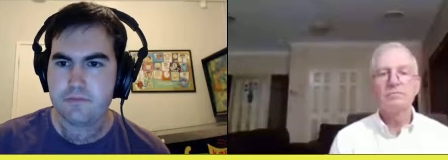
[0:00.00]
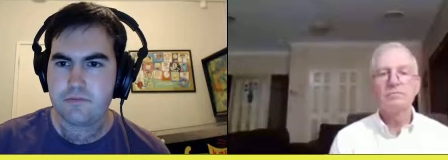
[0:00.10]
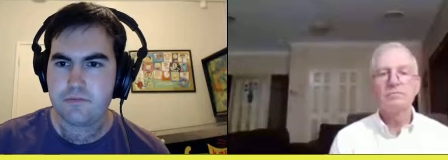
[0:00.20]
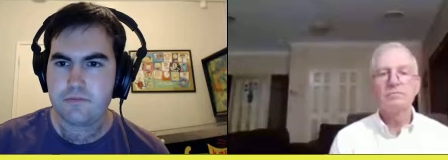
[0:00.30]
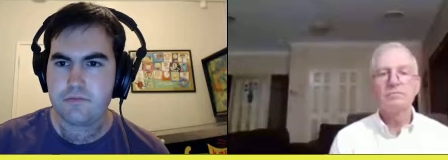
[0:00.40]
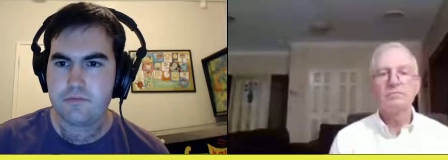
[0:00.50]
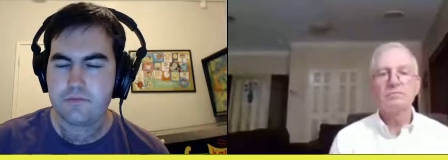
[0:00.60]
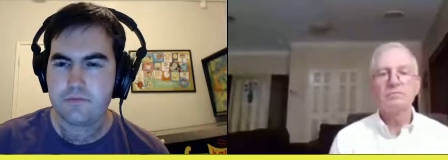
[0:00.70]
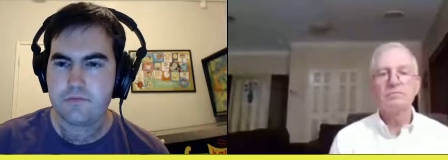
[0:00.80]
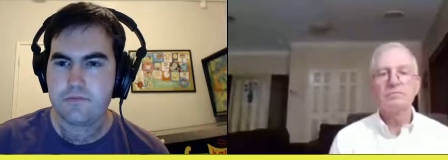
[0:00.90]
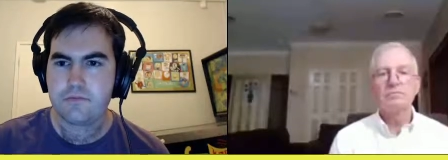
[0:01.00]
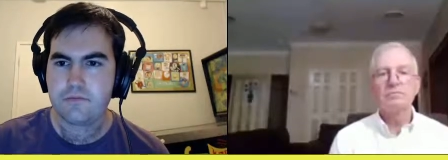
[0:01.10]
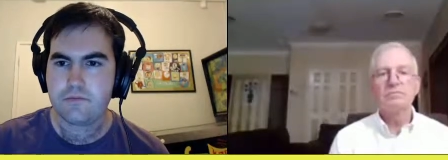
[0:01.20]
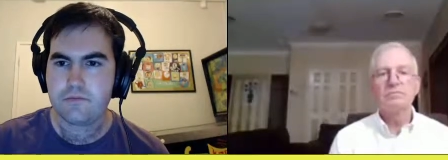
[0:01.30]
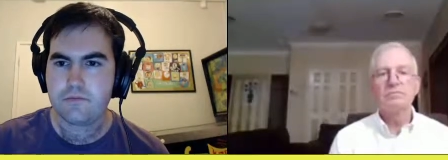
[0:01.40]

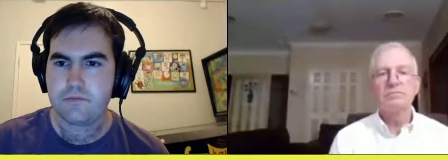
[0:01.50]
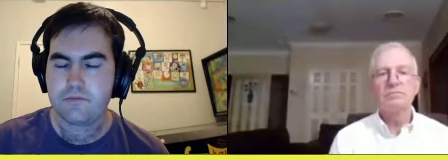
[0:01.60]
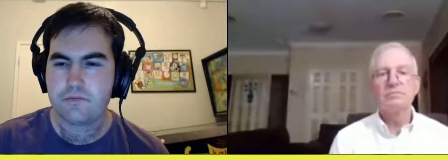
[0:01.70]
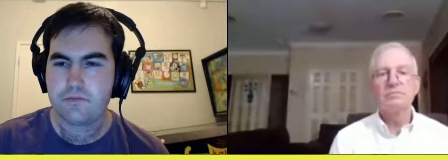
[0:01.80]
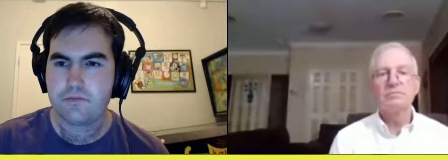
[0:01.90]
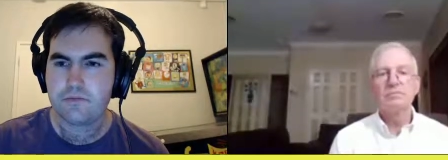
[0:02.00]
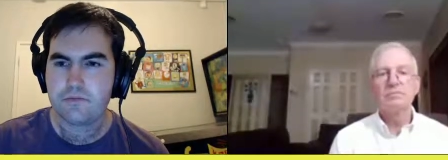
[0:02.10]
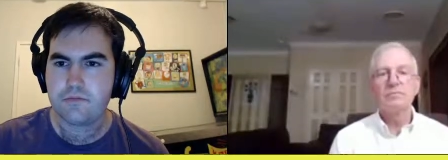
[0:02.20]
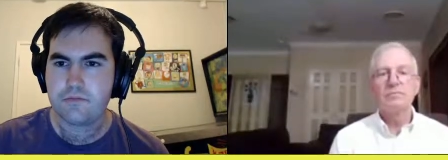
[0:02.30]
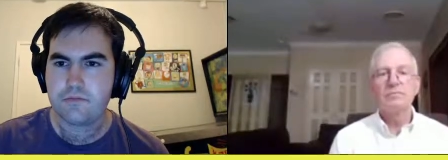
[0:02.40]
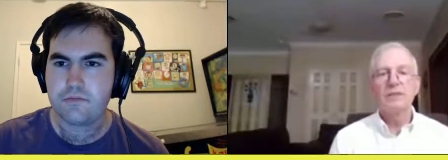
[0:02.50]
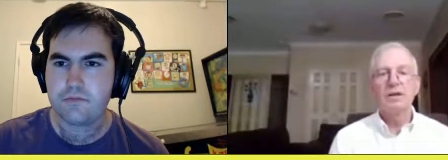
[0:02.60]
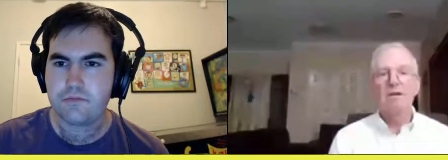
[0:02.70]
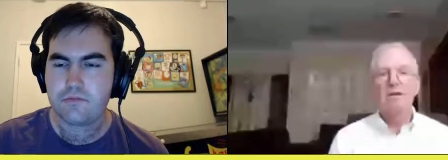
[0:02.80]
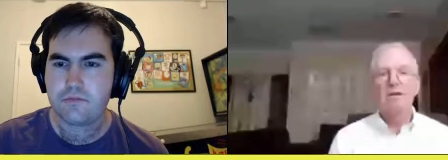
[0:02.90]
No one is speaking in this clip.